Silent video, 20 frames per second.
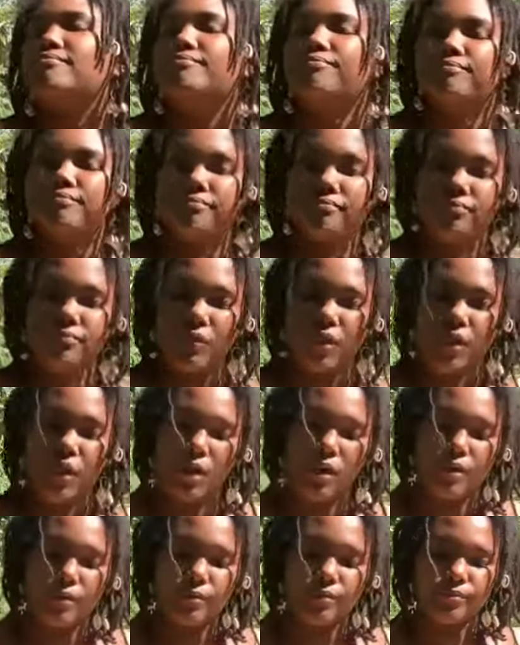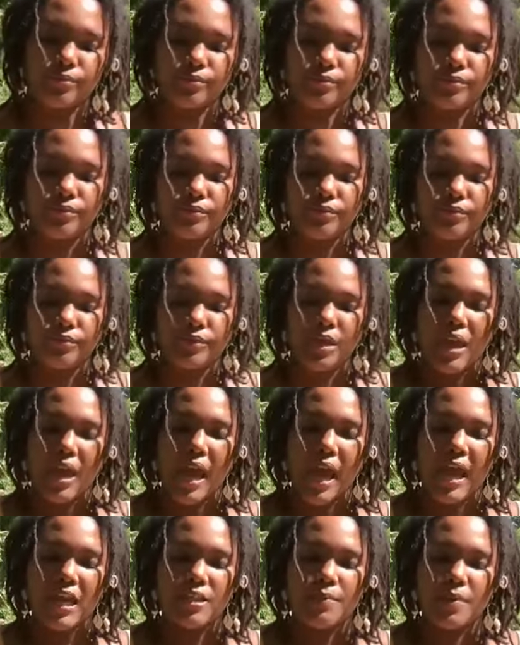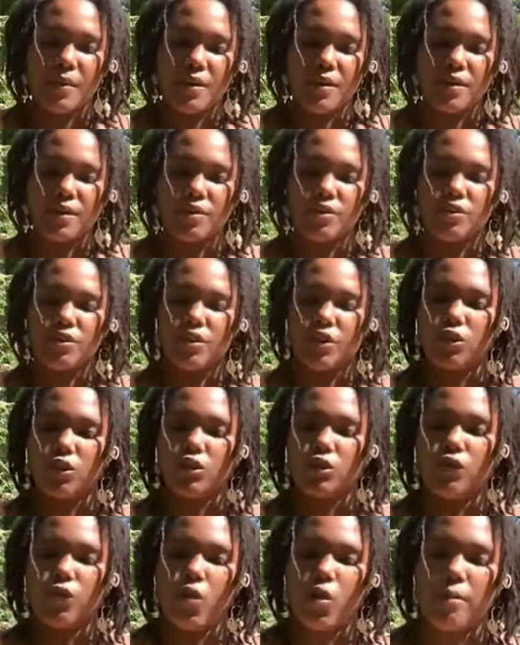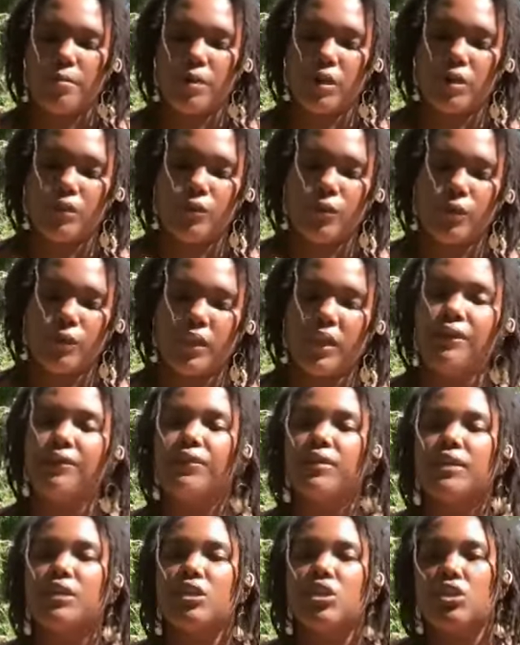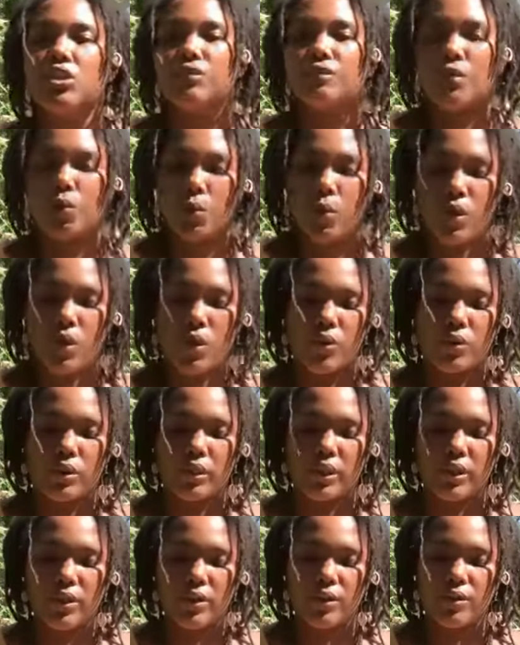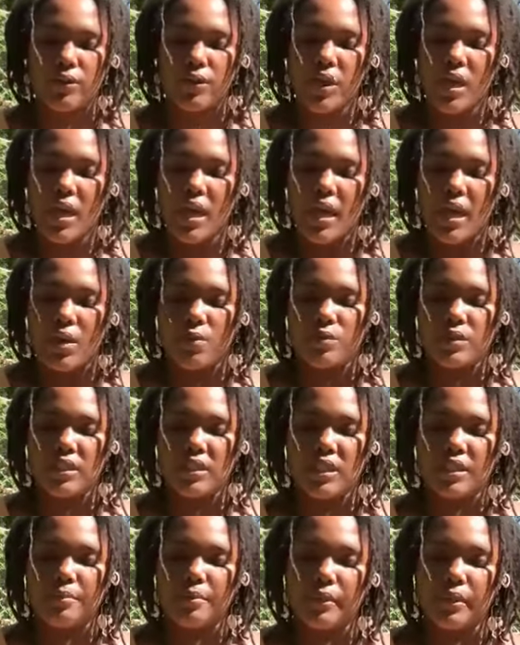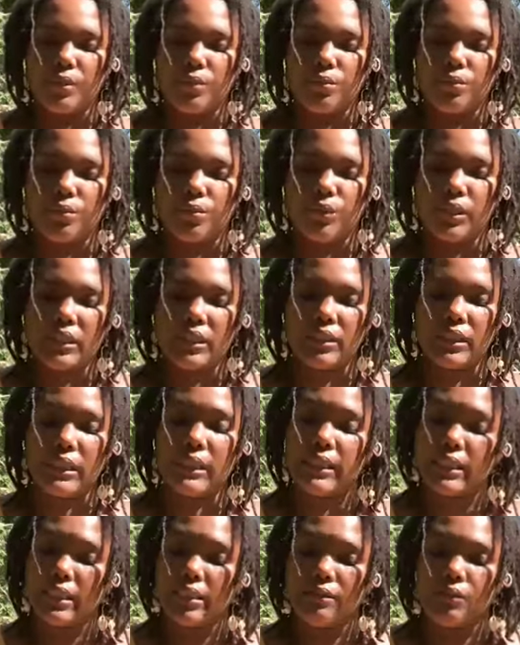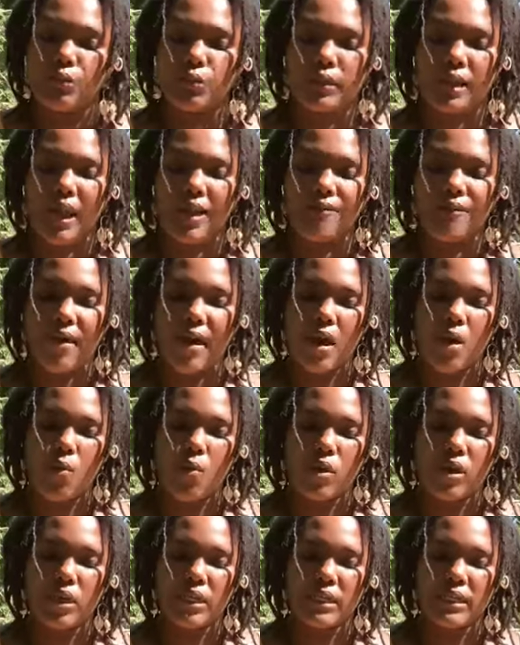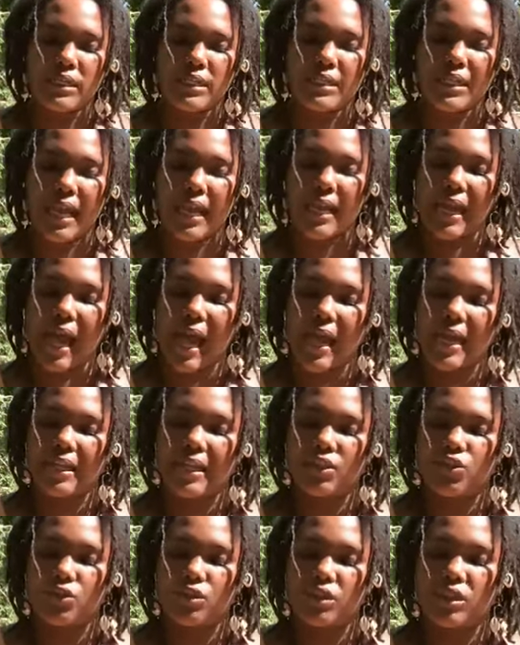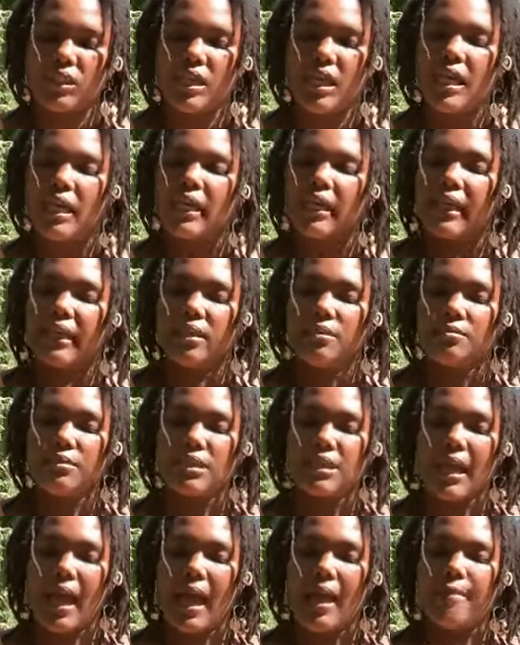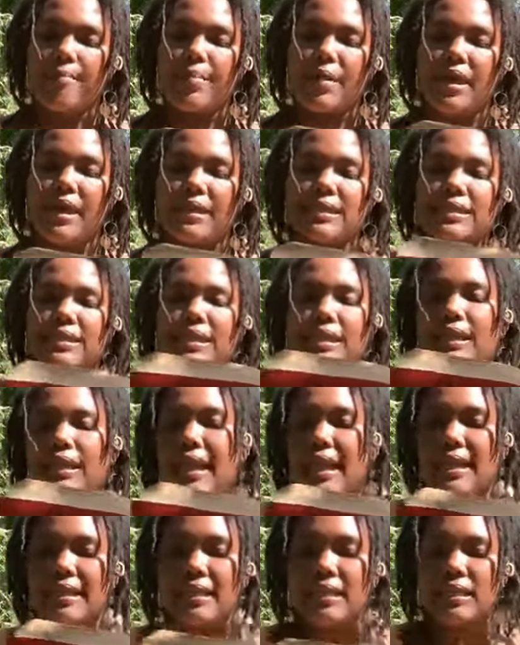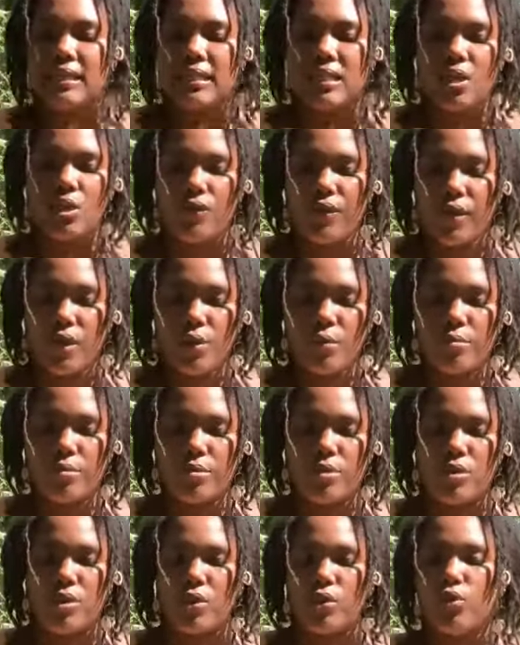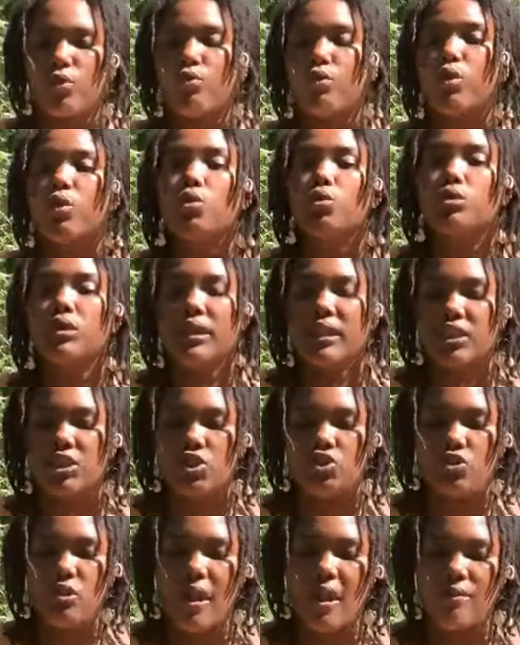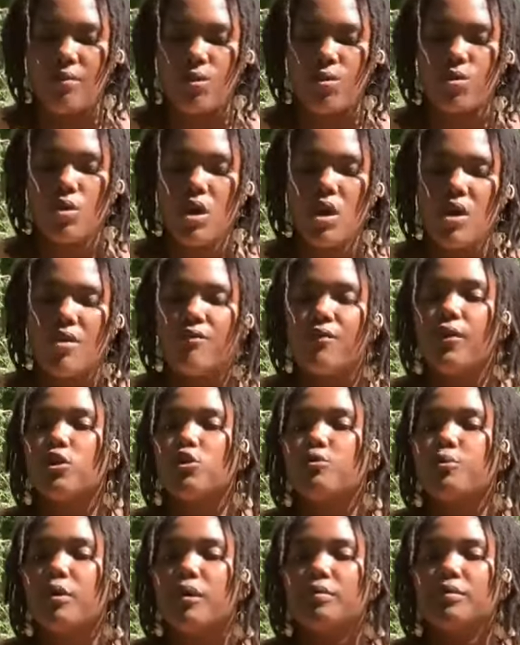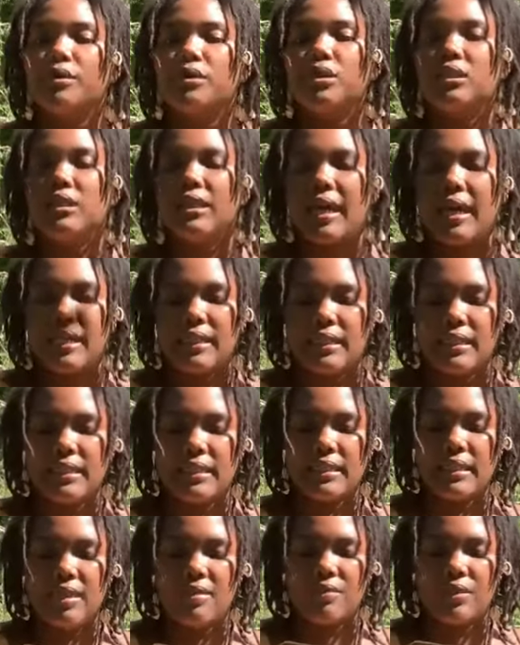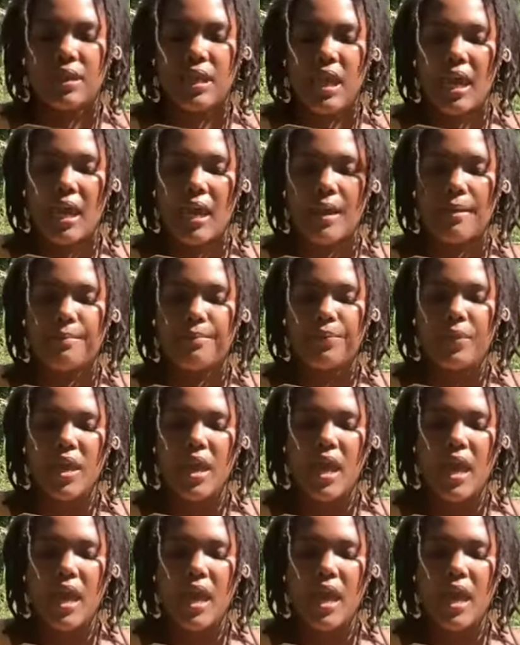Mm, okay. I spent years searching for a meaningful definition of the word love and was deeply relieved when I found one in psychiatrist M. Scott Peck's classic self help book, The Road Less Traveled, first published in 1978.